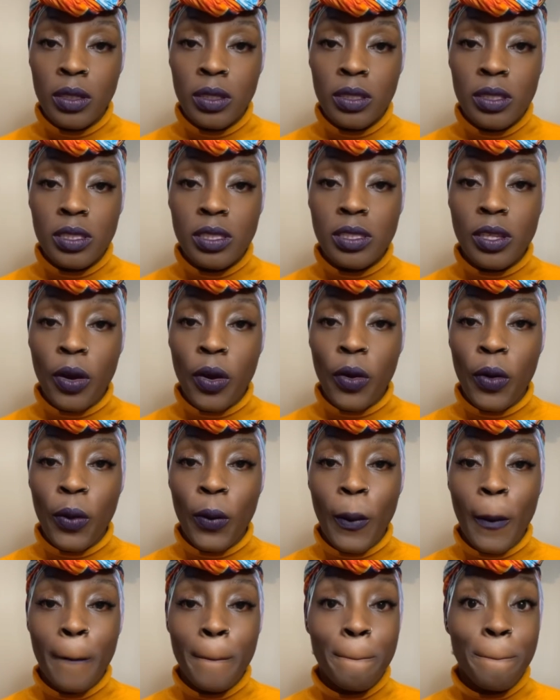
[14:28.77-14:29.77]

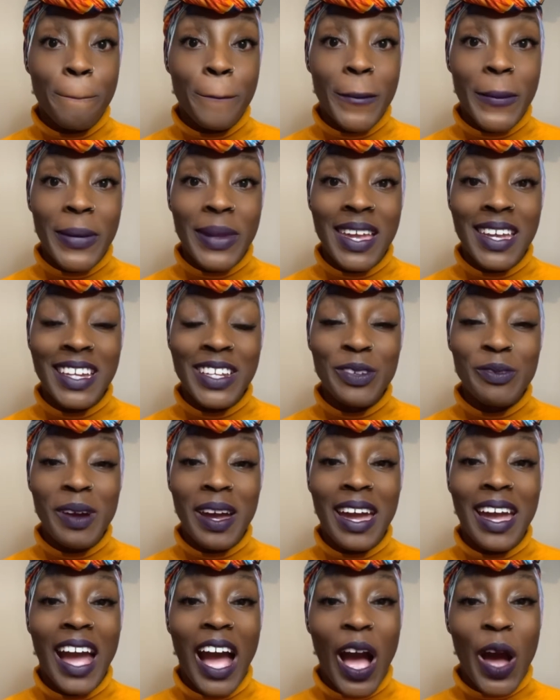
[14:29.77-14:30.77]
So,
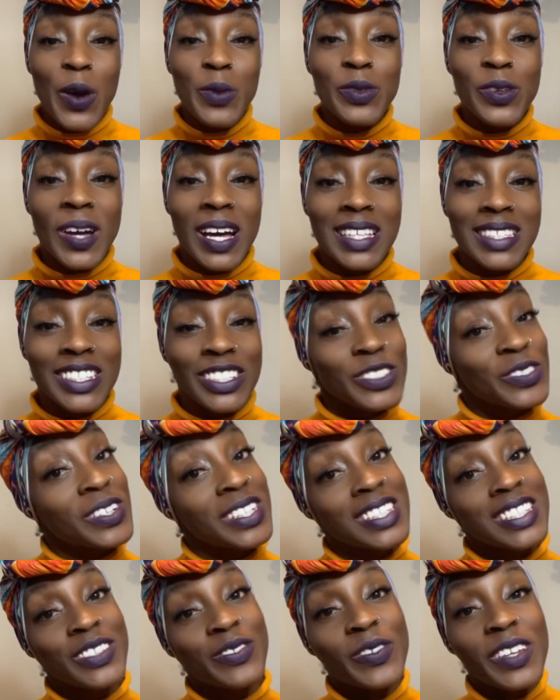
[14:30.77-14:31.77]
anyway, I hope you guys enjoyed
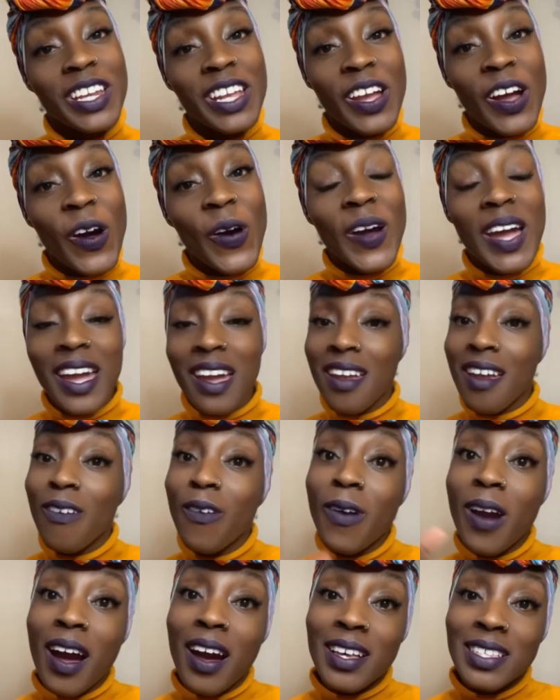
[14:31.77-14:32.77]
this video and you
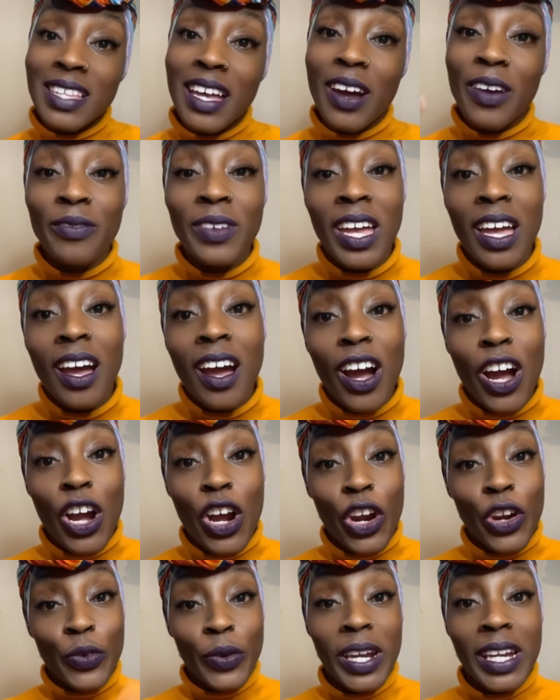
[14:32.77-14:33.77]
guys have a
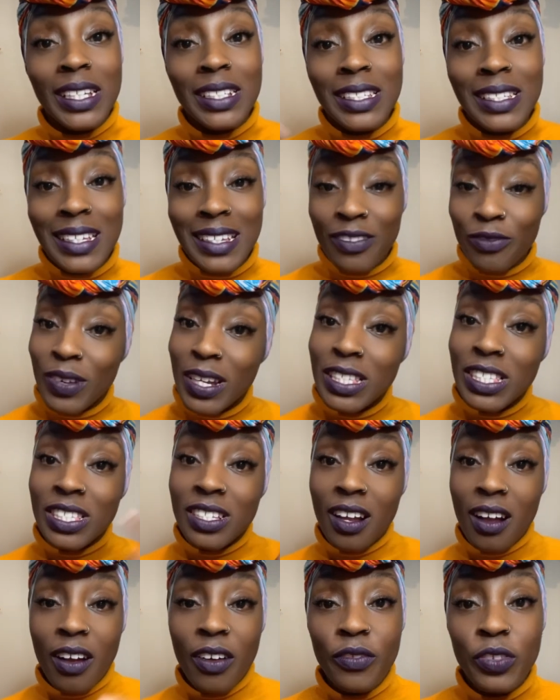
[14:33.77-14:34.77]
great rest
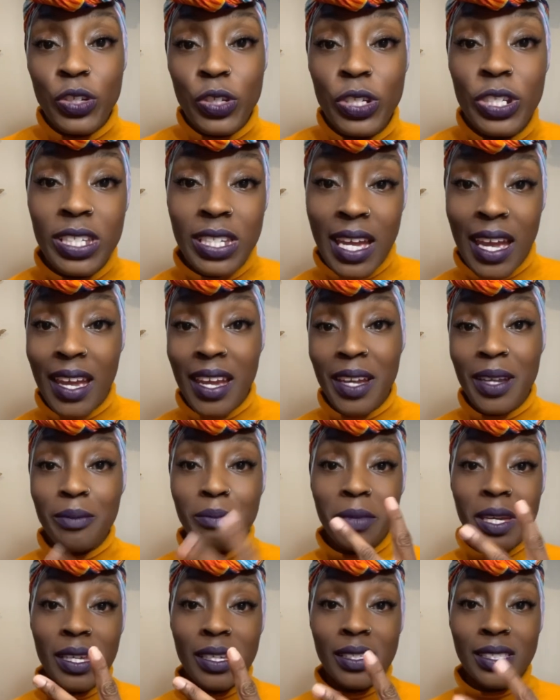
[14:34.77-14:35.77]
of your day.
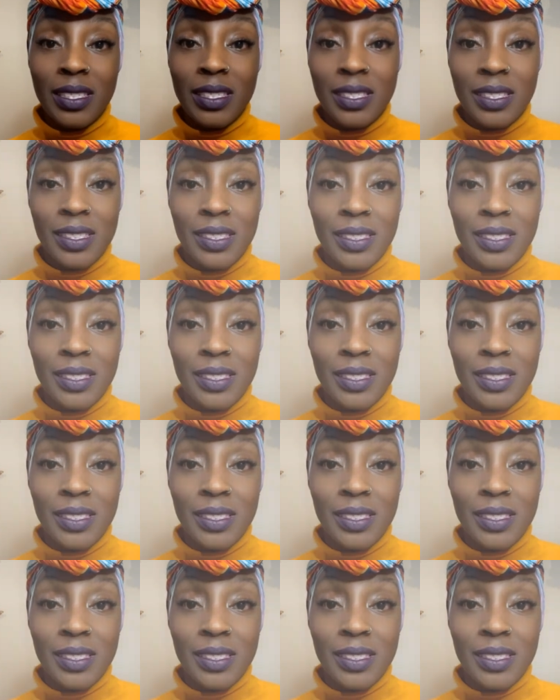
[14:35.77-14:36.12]
Peace.